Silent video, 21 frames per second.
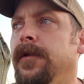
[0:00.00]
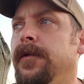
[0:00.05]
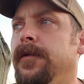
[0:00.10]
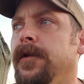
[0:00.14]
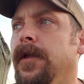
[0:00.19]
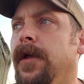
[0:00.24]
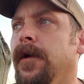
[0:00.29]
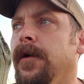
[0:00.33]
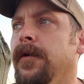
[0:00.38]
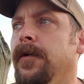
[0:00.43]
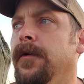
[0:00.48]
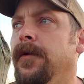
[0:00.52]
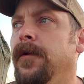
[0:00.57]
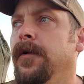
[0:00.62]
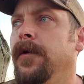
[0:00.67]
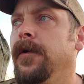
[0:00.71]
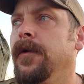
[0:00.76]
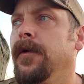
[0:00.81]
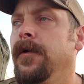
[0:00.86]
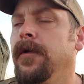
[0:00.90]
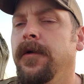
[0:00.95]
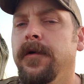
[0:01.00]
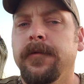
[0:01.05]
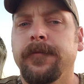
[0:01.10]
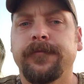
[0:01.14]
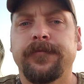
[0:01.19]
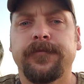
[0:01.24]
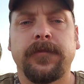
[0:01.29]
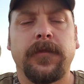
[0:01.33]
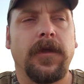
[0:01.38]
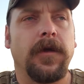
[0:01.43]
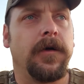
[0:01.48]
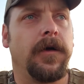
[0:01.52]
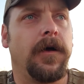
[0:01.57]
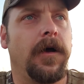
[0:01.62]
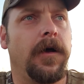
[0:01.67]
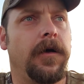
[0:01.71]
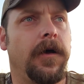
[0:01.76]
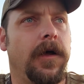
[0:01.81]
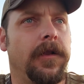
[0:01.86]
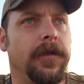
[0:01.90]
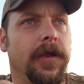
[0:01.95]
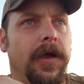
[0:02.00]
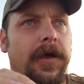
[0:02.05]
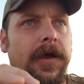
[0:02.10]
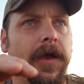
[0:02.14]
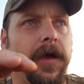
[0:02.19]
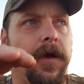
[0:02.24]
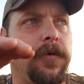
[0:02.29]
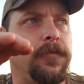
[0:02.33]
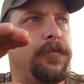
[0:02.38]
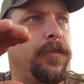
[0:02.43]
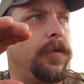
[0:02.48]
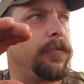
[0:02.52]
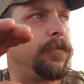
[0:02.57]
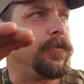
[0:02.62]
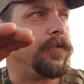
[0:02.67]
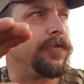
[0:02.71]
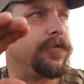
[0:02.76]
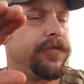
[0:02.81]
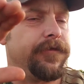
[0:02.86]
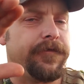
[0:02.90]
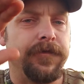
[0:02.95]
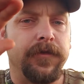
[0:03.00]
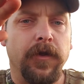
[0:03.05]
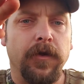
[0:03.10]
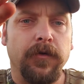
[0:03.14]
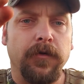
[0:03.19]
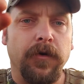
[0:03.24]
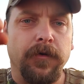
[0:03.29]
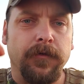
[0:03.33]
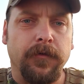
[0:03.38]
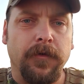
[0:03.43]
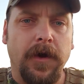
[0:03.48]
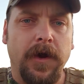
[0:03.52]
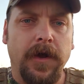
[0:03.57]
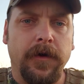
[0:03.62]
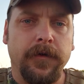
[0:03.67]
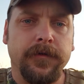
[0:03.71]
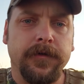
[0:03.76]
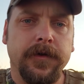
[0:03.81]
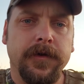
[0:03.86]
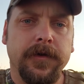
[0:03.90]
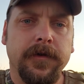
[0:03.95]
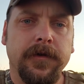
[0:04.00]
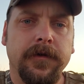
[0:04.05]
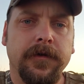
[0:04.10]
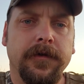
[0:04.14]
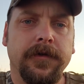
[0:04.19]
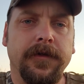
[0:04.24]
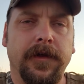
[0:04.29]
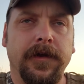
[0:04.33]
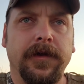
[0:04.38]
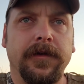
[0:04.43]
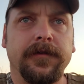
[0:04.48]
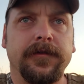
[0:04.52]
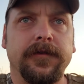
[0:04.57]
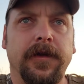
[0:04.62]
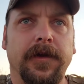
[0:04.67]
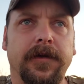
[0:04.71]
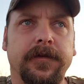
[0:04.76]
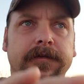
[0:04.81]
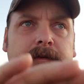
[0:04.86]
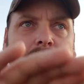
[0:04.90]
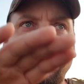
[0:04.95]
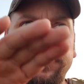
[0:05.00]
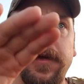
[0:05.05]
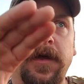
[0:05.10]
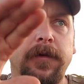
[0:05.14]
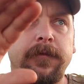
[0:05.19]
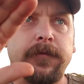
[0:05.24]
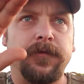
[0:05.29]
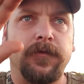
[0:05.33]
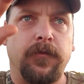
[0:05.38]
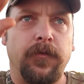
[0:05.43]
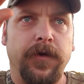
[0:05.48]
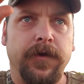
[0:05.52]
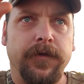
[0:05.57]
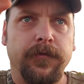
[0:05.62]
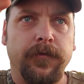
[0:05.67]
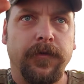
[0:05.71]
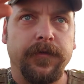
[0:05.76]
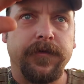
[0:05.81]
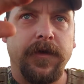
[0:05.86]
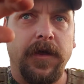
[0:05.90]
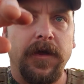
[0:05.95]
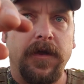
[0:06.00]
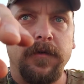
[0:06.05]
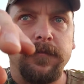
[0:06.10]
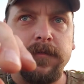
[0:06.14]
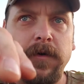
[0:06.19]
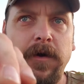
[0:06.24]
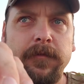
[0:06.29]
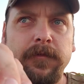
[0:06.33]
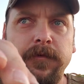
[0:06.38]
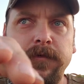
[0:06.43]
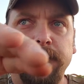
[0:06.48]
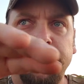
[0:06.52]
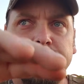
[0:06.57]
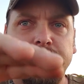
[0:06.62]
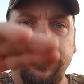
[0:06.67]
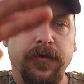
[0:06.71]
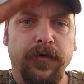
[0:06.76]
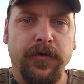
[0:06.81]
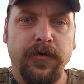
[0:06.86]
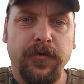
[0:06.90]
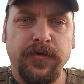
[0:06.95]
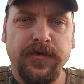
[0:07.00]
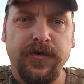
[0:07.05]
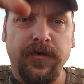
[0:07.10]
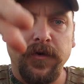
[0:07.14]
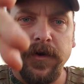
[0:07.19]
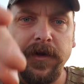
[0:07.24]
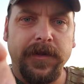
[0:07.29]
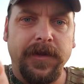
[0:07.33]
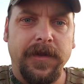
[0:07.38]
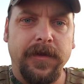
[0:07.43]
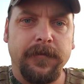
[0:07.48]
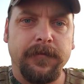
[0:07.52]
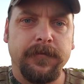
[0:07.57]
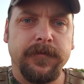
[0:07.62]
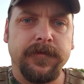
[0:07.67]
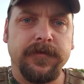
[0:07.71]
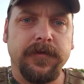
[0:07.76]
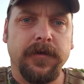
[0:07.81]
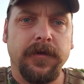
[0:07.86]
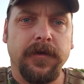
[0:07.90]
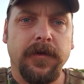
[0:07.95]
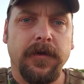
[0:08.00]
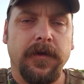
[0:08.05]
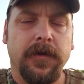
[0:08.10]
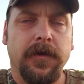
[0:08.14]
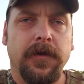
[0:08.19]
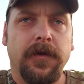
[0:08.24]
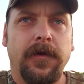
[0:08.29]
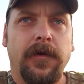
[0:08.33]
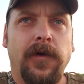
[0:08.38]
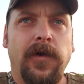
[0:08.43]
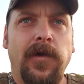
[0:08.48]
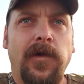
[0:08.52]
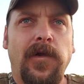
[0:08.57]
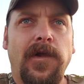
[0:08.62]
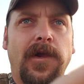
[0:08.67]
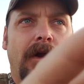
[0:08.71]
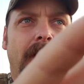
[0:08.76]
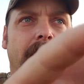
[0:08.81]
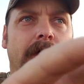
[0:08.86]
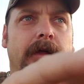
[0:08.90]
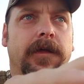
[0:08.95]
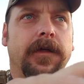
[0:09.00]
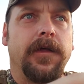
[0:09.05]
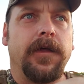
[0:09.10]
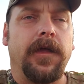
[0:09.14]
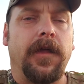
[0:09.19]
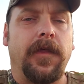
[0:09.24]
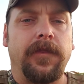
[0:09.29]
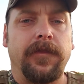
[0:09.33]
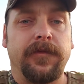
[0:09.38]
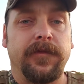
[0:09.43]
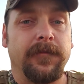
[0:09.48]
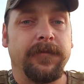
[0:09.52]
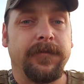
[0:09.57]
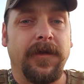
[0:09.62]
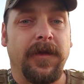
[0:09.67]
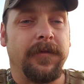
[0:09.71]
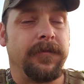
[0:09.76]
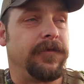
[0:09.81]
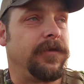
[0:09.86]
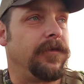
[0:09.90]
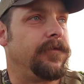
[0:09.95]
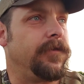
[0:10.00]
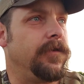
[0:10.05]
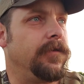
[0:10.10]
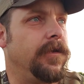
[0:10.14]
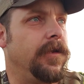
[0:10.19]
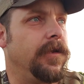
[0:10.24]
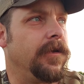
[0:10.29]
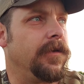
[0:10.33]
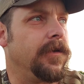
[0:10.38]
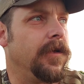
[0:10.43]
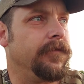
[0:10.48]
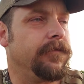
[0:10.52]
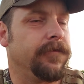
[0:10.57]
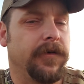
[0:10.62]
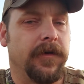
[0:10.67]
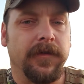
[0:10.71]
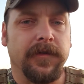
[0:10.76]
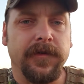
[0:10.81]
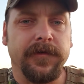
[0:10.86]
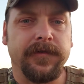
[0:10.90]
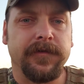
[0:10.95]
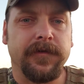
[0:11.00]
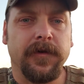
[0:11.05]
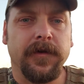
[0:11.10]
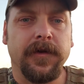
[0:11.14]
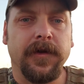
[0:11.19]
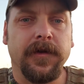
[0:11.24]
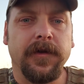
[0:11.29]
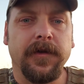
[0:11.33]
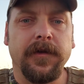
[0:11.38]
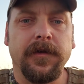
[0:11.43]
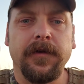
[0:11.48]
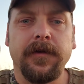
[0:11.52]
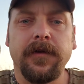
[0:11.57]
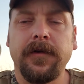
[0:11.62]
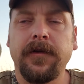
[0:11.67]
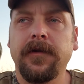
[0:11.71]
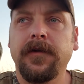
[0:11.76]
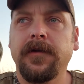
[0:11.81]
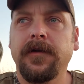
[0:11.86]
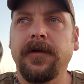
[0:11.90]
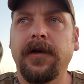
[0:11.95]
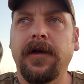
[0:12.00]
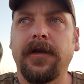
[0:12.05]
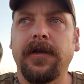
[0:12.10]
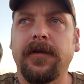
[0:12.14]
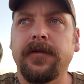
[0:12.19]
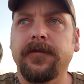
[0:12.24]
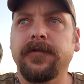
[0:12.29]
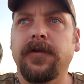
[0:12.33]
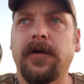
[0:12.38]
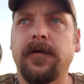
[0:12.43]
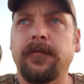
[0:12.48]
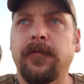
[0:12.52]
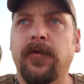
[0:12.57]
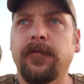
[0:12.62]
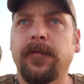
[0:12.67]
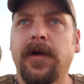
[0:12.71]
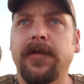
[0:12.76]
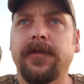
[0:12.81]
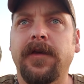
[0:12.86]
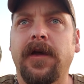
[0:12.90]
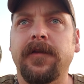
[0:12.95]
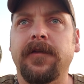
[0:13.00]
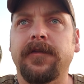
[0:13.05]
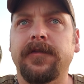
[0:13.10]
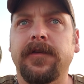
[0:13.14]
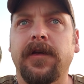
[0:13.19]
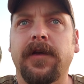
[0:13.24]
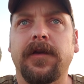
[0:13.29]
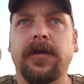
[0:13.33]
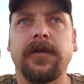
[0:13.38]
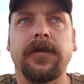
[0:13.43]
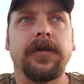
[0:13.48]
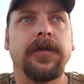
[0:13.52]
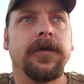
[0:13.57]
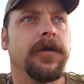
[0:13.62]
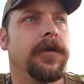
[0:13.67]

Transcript: Now, I like how bubbles flow around things. Like sometimes wind will take a bubble through tree limbs, and sometimes if you get enough glycerin in it, and I'll talk more about that in a second,